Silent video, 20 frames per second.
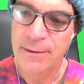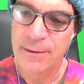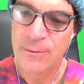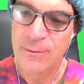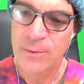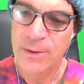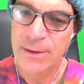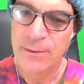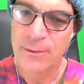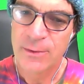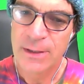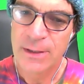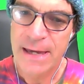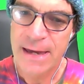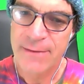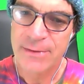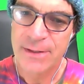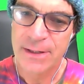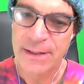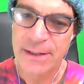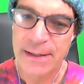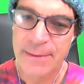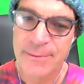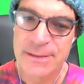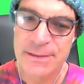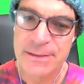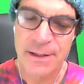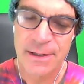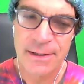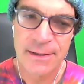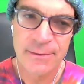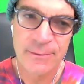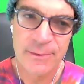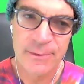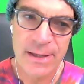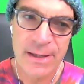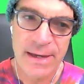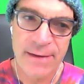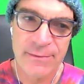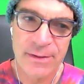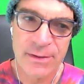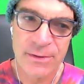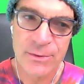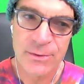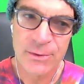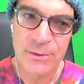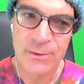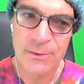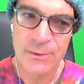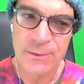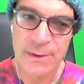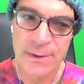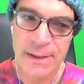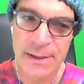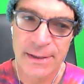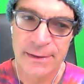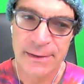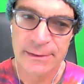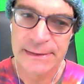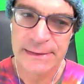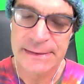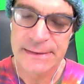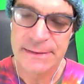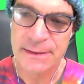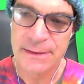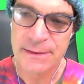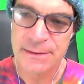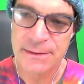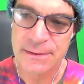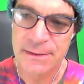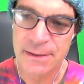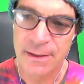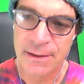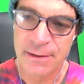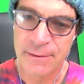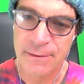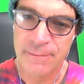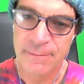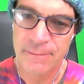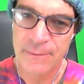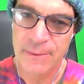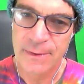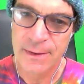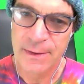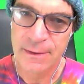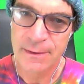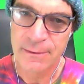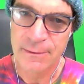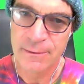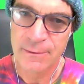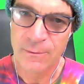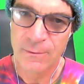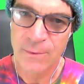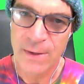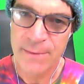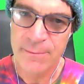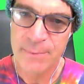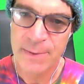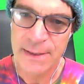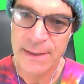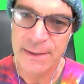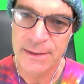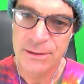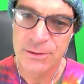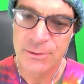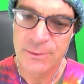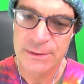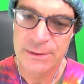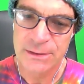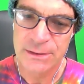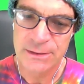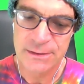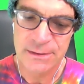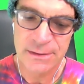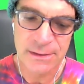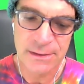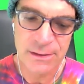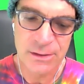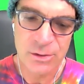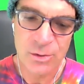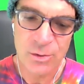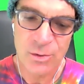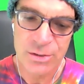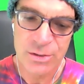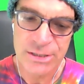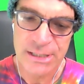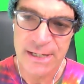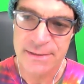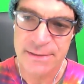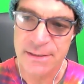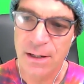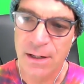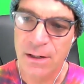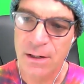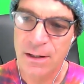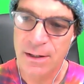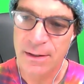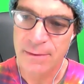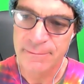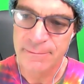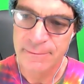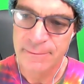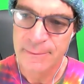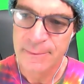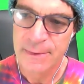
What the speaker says: We will have it on Amazon, and we'll have it through Lisa's webpage, which is the unicornjazz.com.